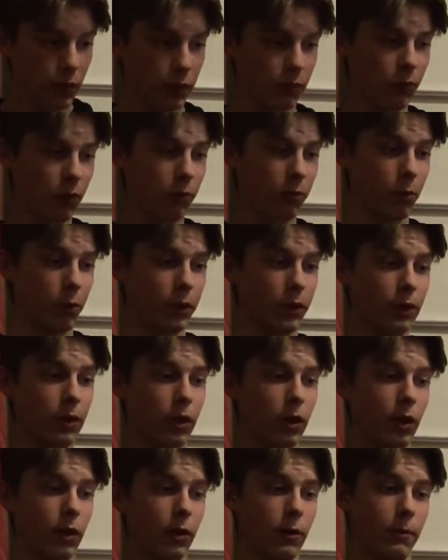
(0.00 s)
from putting
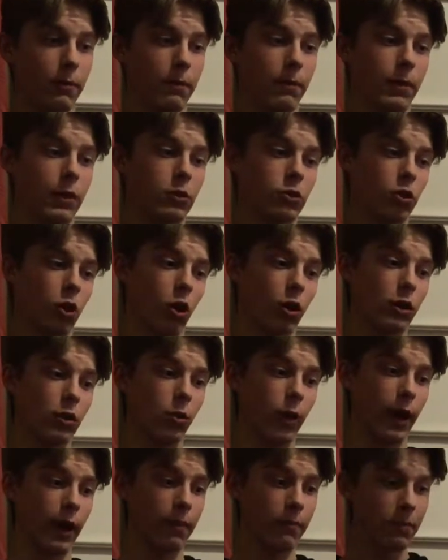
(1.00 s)
the dolly
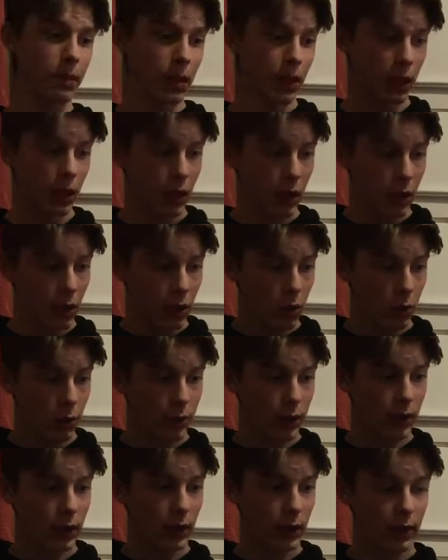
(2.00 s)
away,
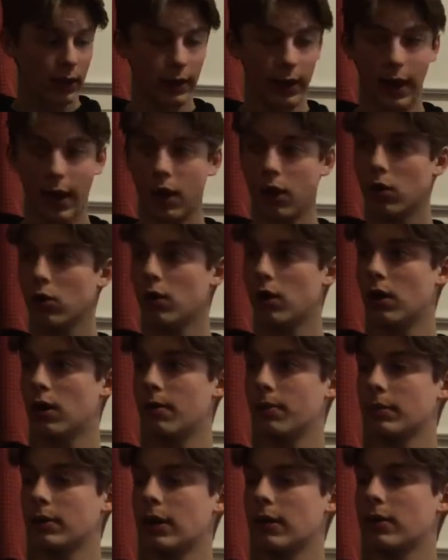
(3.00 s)
we can
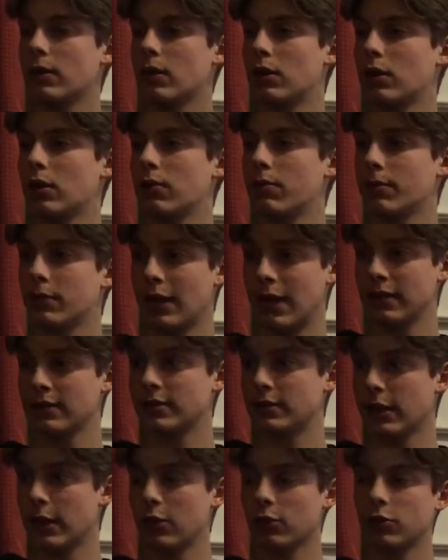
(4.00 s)
now get
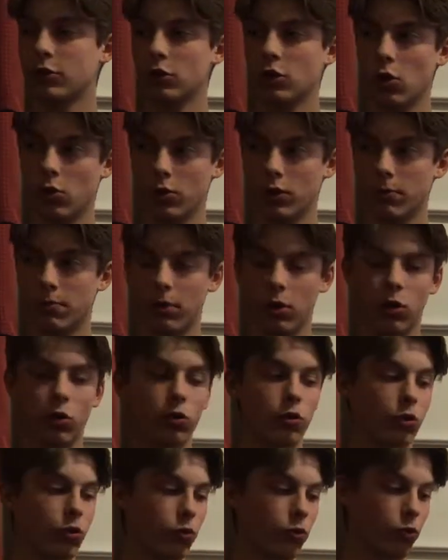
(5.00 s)
that sailor to go in the
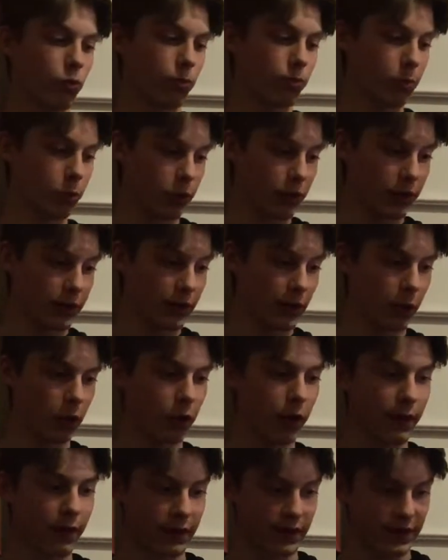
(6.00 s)
boat, put the
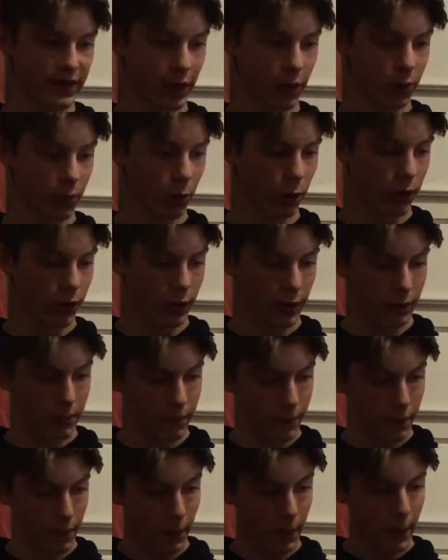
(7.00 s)
tiller and the centerboard
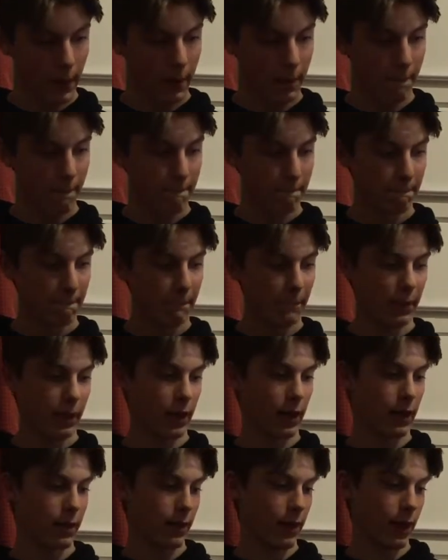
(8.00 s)
in,
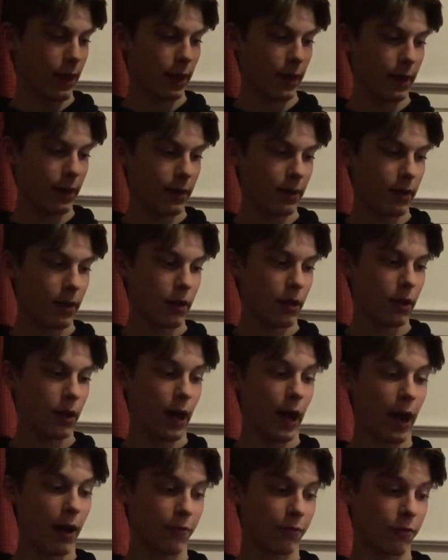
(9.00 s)
and then
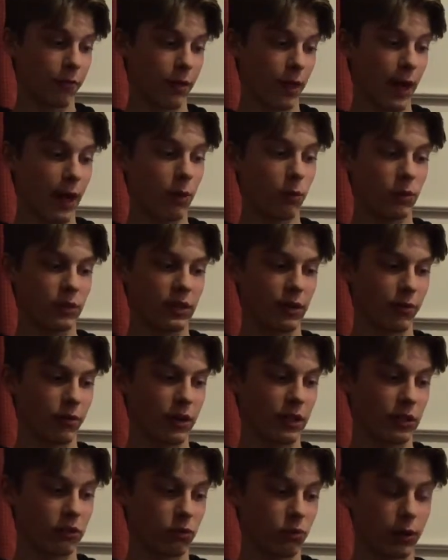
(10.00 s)
after that, once
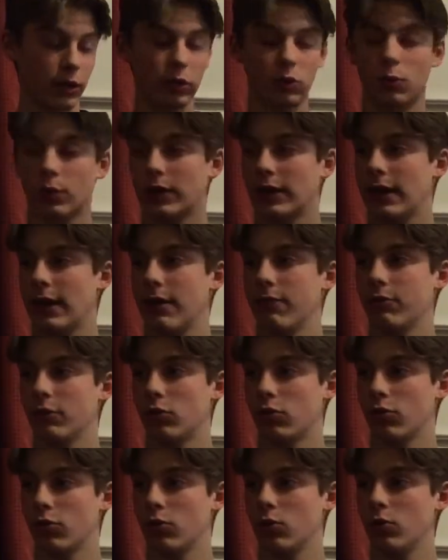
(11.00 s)
everything's rigged, we can have the
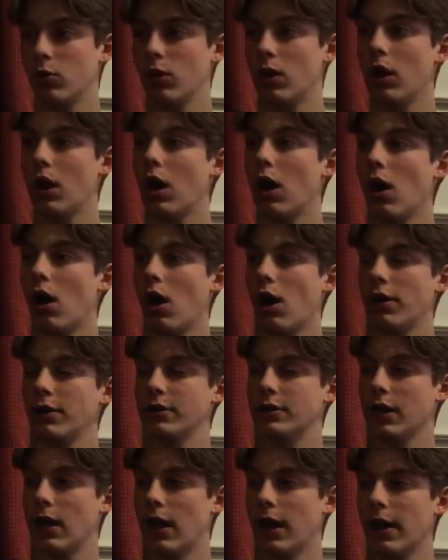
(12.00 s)
crew
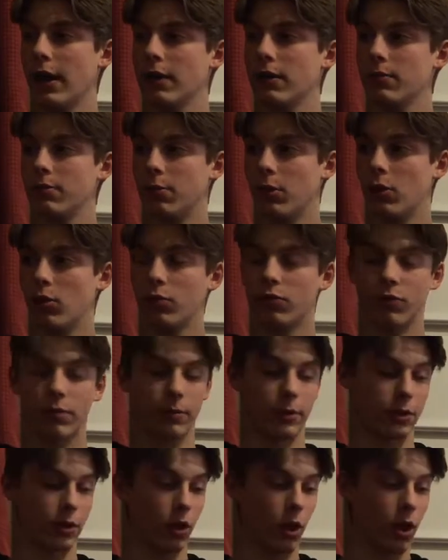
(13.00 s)
untie the boat
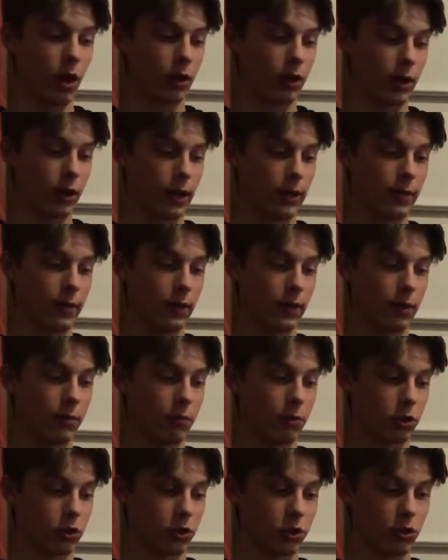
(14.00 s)
from the dock, and they
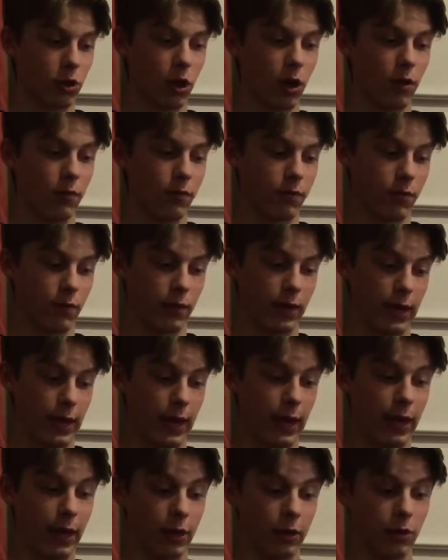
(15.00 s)
can push us off,
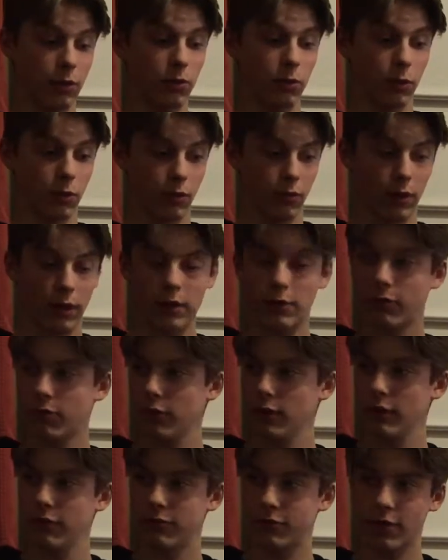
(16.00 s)
and we're ready
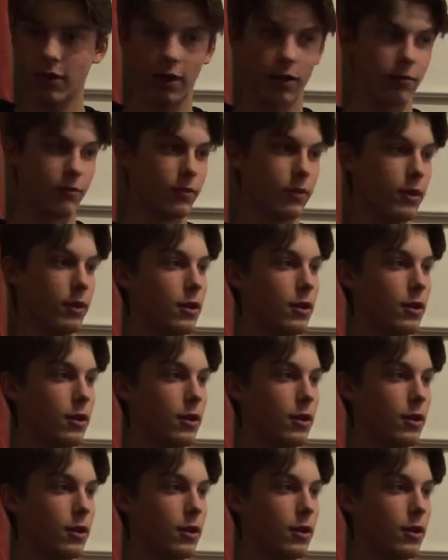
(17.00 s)
for liftoff.